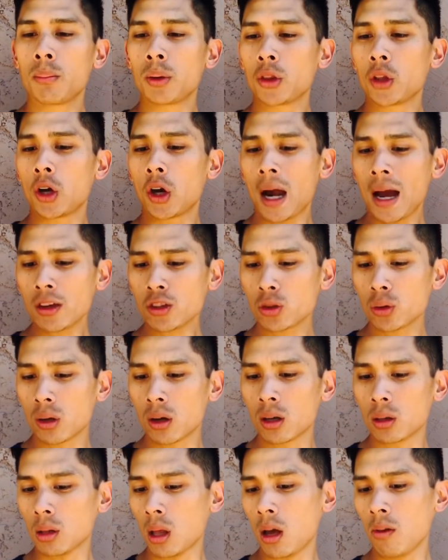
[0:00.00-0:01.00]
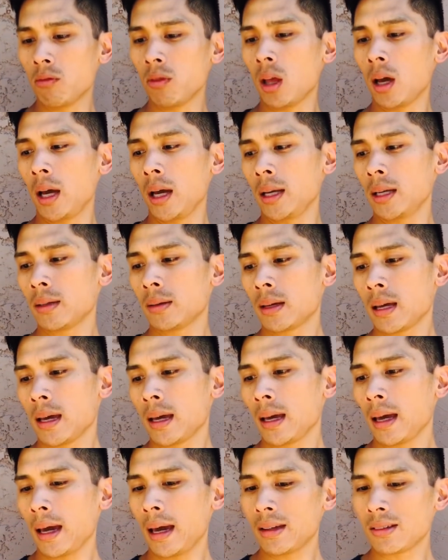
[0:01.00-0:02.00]
but their actual glove line
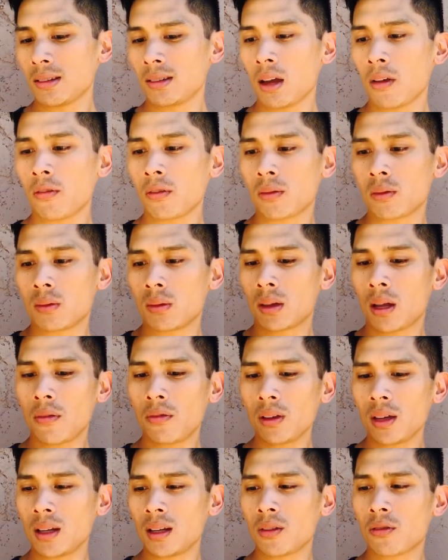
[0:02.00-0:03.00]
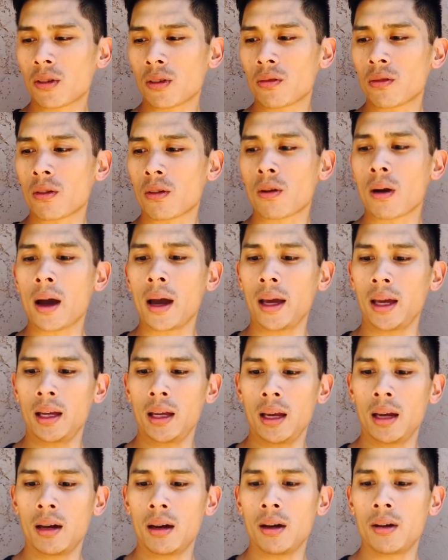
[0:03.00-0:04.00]
has definitely a different
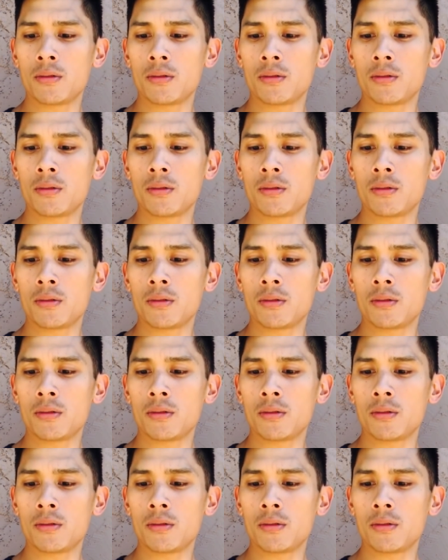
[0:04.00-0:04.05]
variety